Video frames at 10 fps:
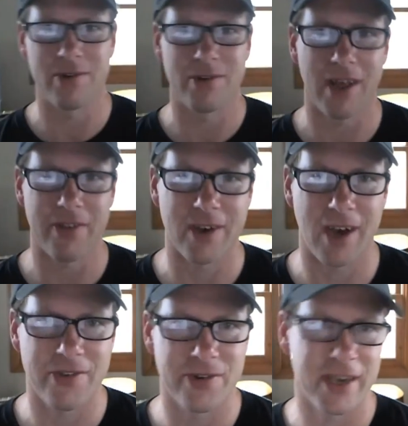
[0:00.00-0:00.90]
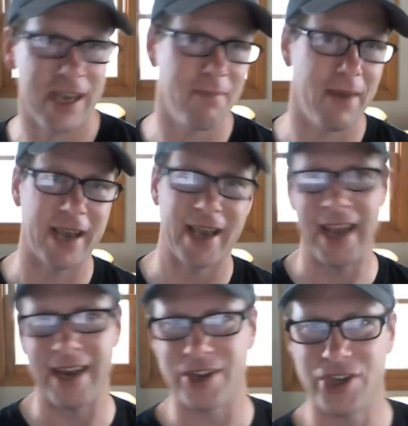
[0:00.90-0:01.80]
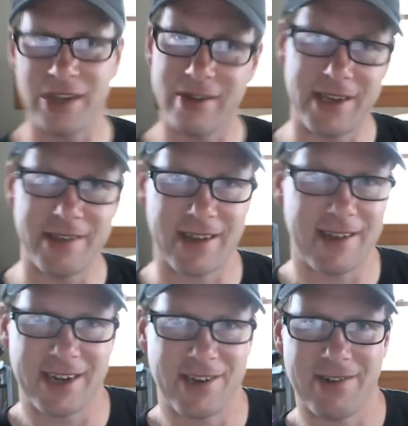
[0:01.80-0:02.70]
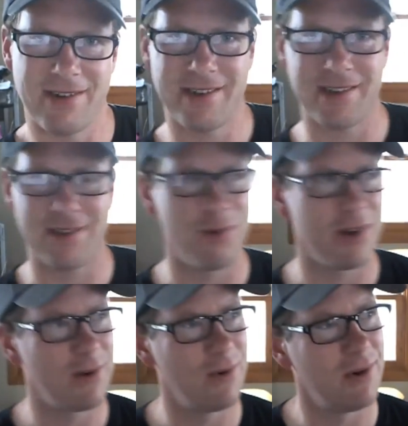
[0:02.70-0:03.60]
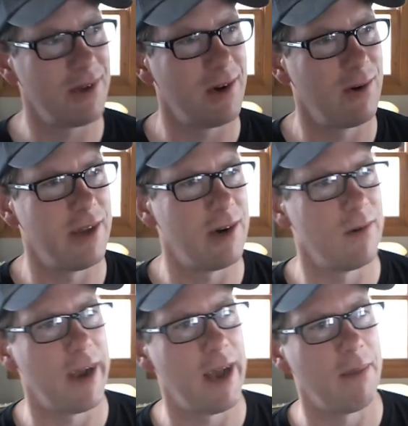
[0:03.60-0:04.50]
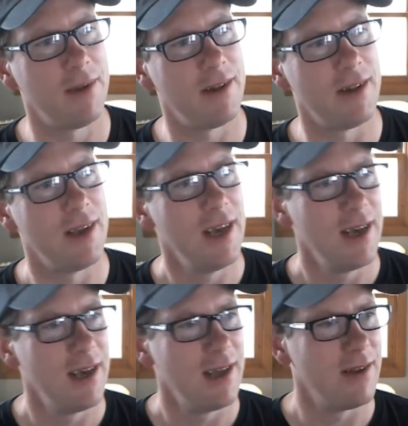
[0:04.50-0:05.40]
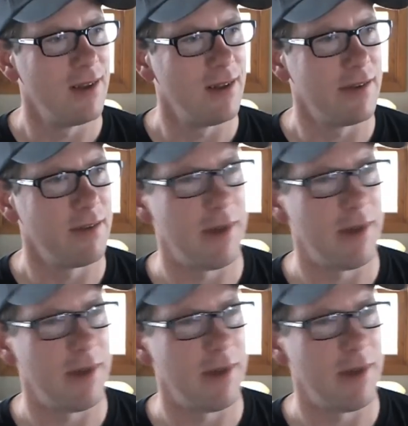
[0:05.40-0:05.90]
saw the concert, came back, ate at Chili's. I like Chili's; it's pretty cool, you know, there in Rapid. And zipped